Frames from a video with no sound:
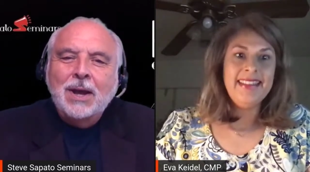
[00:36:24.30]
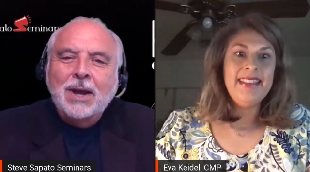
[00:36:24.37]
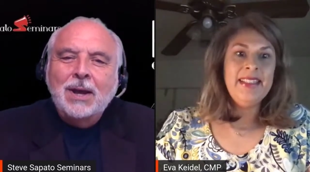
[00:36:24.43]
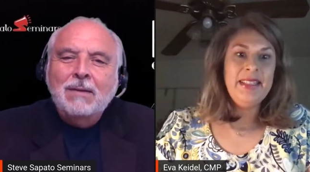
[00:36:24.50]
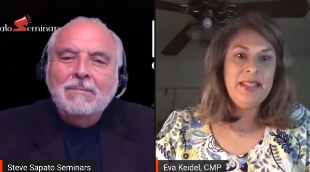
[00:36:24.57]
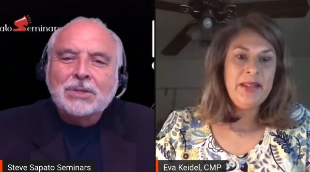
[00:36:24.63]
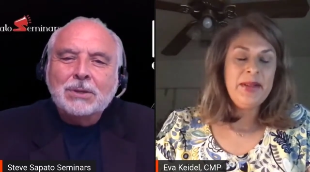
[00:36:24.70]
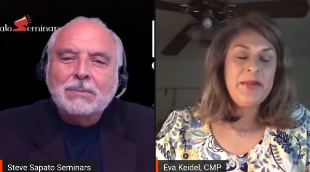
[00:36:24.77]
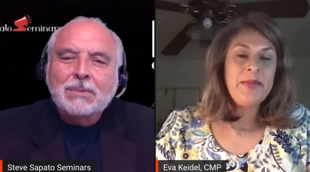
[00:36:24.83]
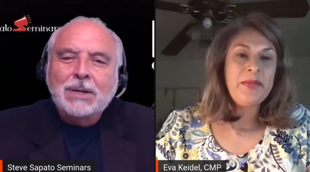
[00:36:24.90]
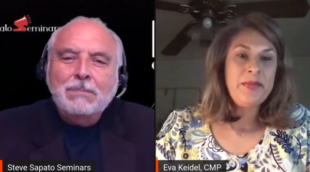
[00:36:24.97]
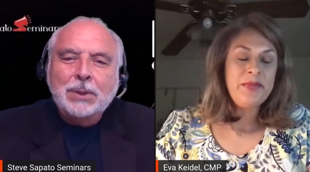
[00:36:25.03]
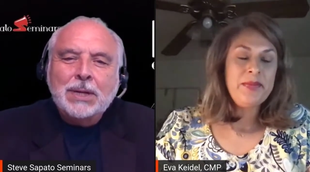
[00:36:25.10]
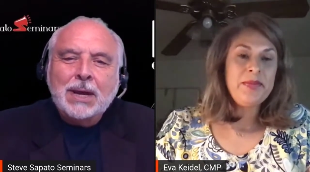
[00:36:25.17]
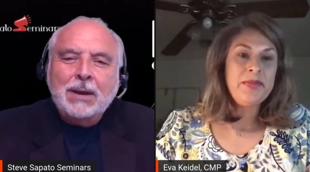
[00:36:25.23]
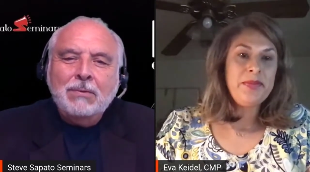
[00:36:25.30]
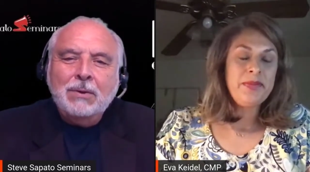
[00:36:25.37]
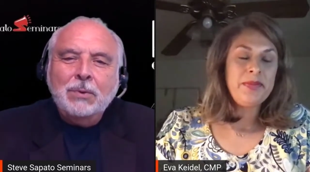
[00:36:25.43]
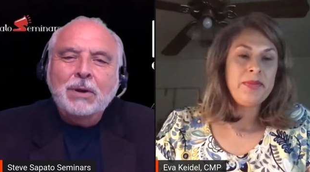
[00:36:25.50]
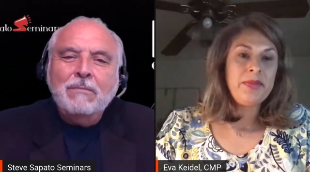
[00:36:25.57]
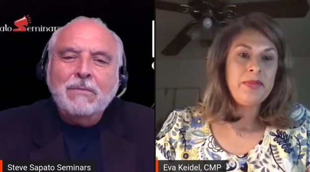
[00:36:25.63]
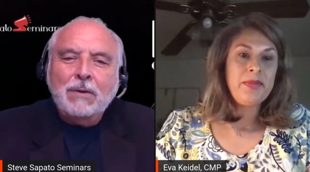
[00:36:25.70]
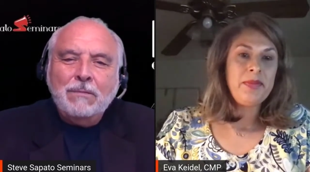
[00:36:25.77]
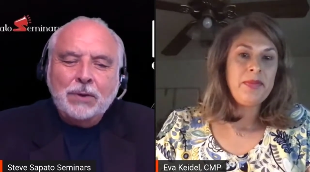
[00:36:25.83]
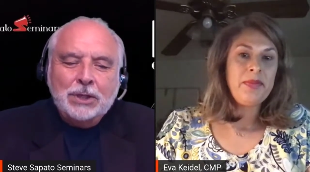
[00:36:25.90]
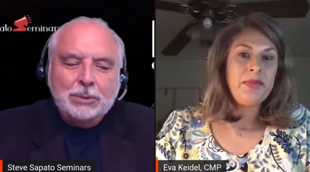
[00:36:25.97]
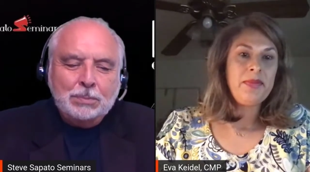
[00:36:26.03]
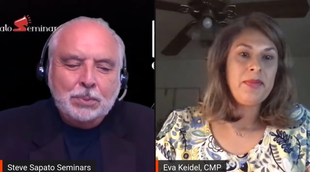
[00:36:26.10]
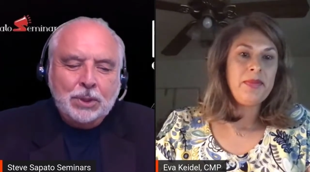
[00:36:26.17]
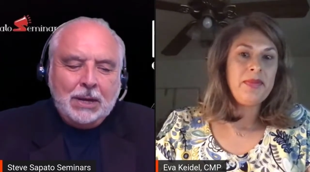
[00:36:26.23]
Speaker 1: um, somebody put out. One of our friends
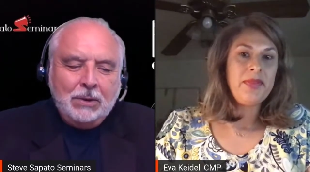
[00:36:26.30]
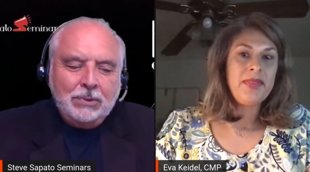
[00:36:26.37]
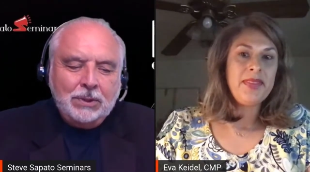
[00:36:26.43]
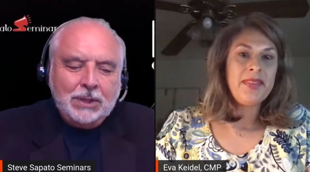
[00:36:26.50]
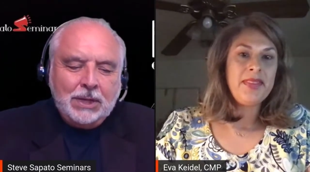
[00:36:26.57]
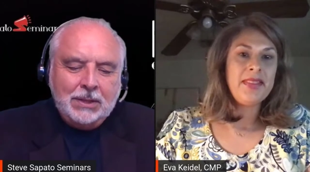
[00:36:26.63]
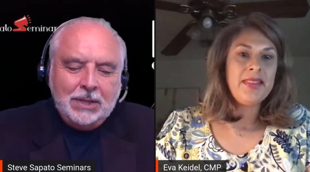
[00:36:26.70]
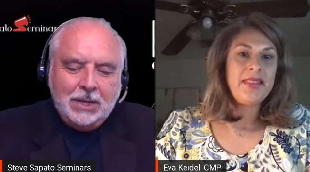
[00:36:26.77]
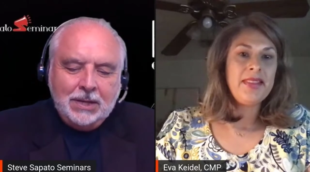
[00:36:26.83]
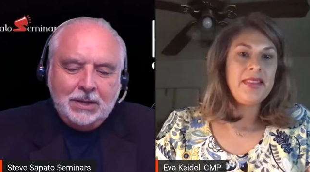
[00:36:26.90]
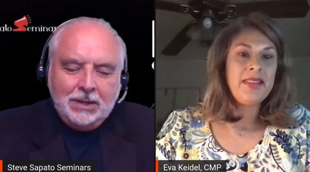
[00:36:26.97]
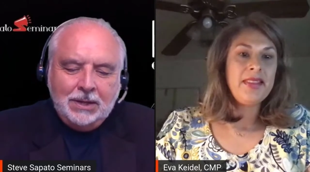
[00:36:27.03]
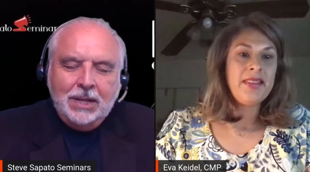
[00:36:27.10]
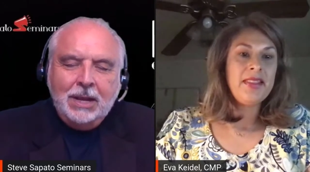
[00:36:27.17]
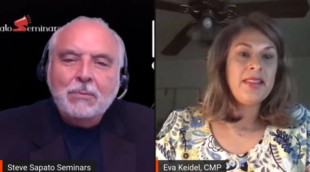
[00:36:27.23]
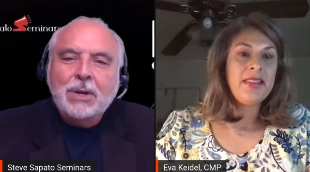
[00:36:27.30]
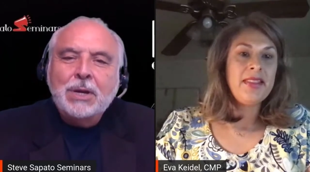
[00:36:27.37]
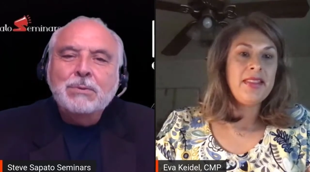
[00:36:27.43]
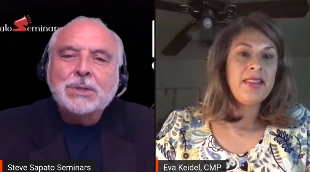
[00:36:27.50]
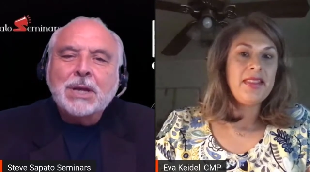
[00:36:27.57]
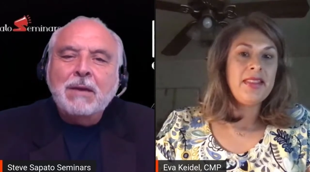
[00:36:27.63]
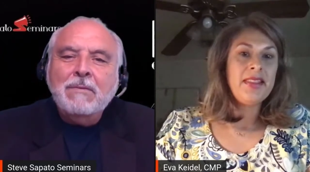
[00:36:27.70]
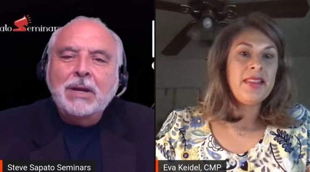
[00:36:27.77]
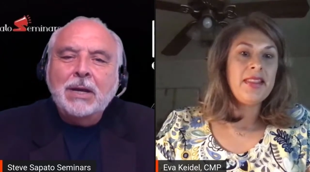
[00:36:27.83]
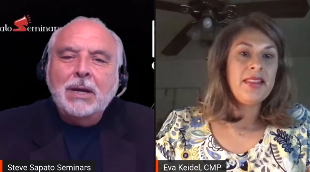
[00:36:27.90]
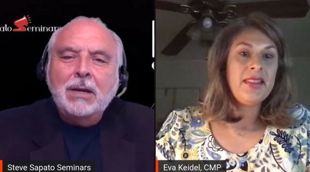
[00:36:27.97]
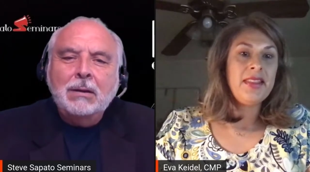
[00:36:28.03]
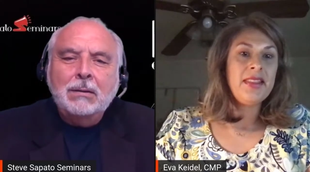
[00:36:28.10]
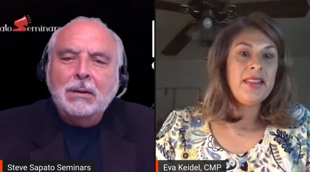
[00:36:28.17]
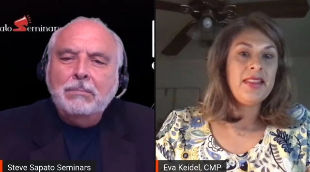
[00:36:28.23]
put out uh, that he, he, was having
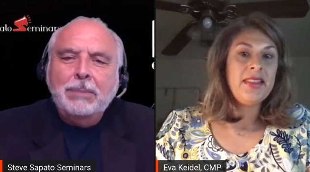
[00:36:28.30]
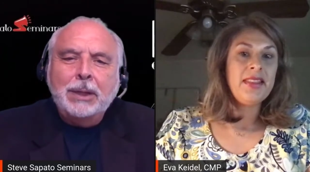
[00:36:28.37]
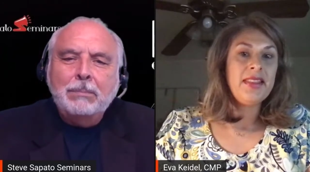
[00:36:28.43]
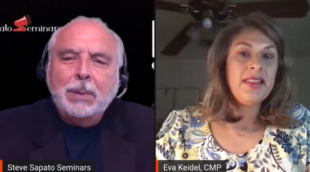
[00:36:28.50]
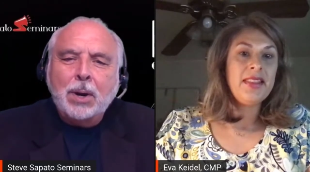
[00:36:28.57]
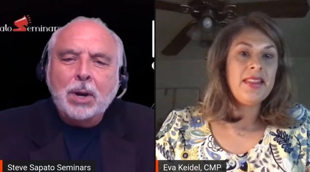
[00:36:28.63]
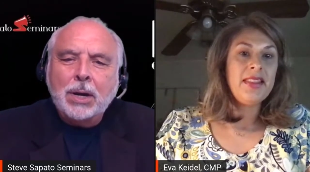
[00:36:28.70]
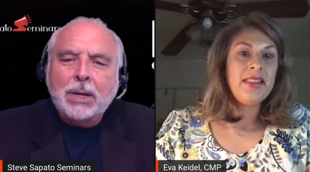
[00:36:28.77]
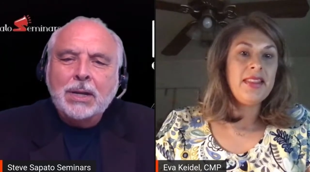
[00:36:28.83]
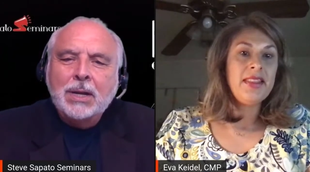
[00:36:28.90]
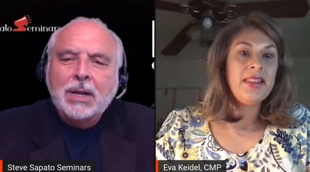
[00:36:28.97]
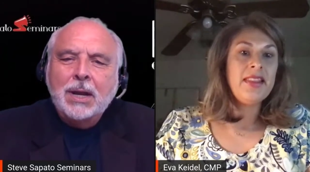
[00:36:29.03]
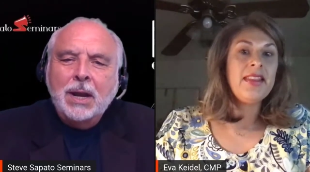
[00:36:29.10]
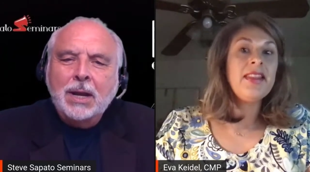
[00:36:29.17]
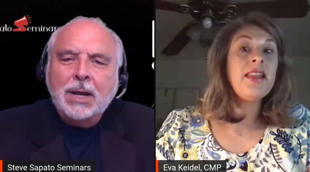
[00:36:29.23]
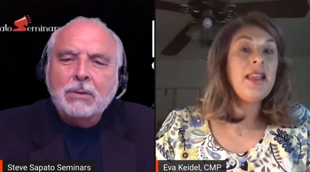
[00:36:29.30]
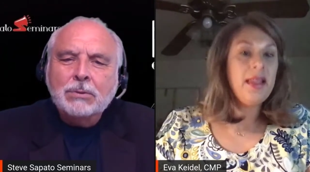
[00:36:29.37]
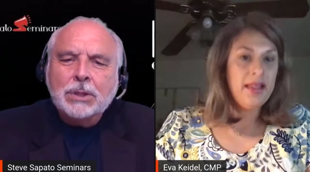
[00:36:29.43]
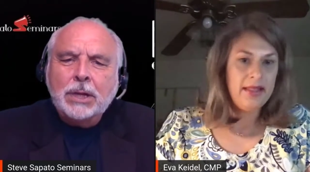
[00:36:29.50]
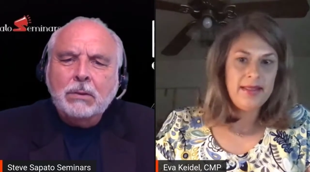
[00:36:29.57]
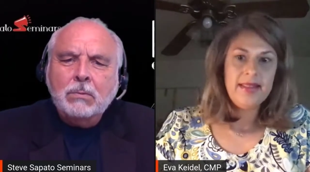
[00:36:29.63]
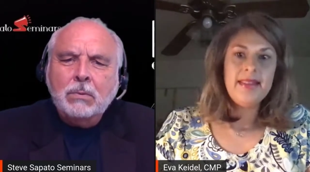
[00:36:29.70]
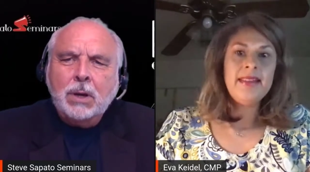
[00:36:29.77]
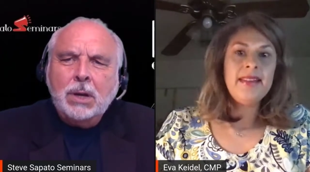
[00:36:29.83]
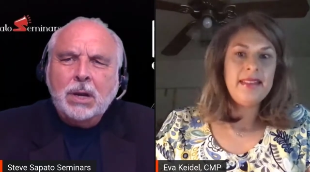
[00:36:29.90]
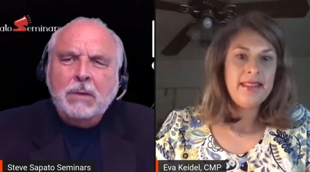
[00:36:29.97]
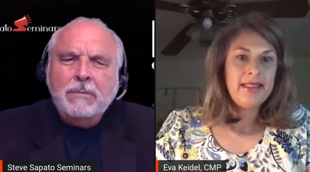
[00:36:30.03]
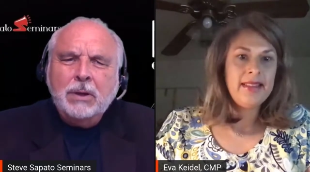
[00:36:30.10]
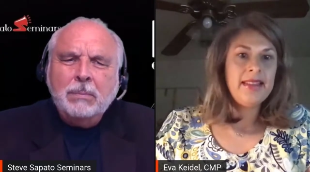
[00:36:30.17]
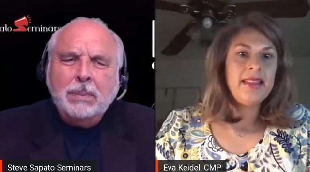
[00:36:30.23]
a, a, big party, and I was like, "Why are you
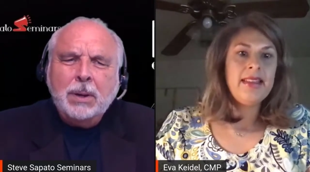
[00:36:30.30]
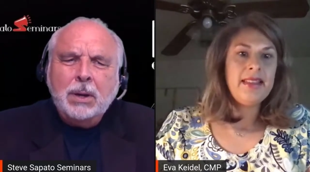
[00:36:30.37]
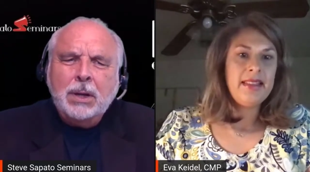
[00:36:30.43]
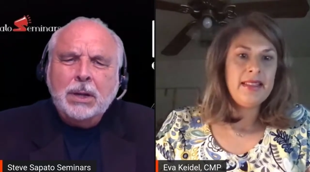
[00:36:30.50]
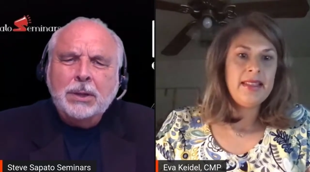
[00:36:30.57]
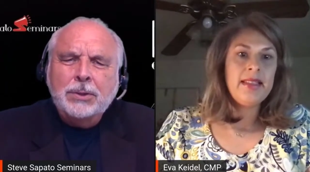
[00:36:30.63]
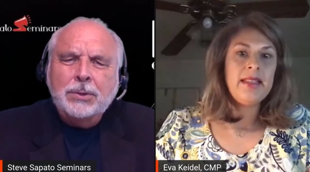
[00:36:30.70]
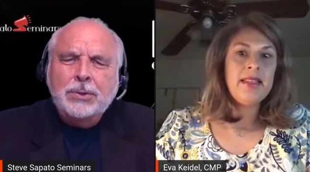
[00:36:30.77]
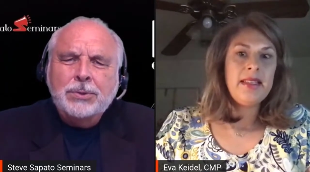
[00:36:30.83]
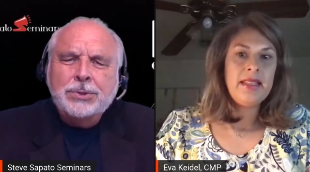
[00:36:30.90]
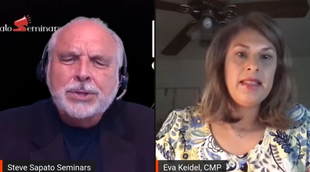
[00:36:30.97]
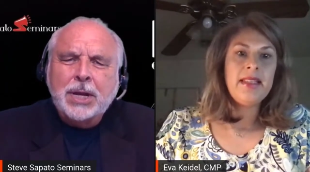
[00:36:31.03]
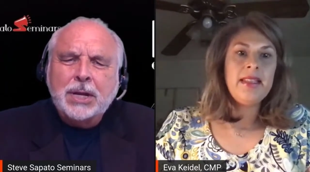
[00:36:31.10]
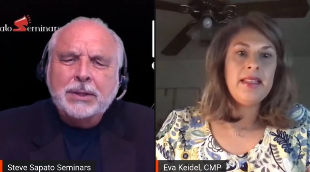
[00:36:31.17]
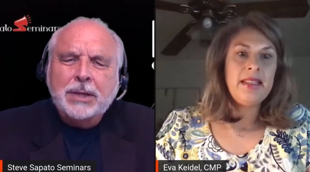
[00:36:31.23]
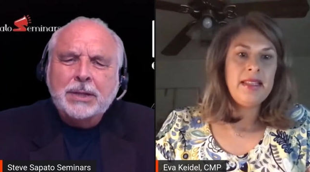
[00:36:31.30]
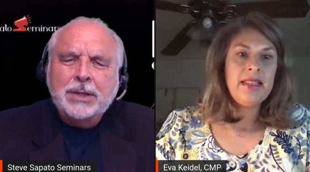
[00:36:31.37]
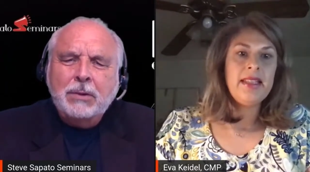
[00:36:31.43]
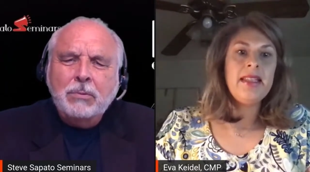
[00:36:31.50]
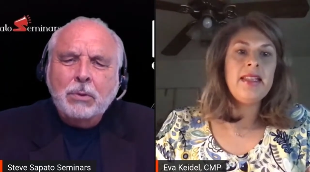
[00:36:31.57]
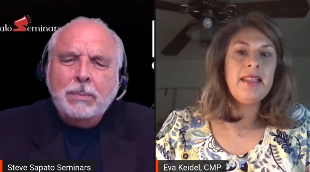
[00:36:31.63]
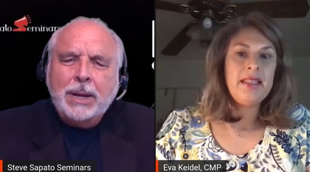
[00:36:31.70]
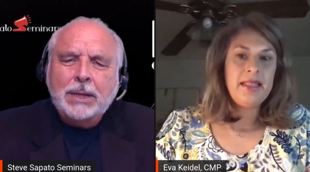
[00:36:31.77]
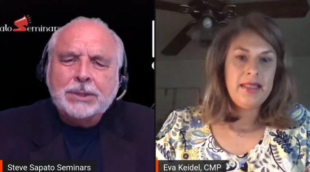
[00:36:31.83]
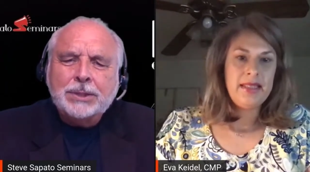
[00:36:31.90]
having a party on Tuesday?" And then they wrote back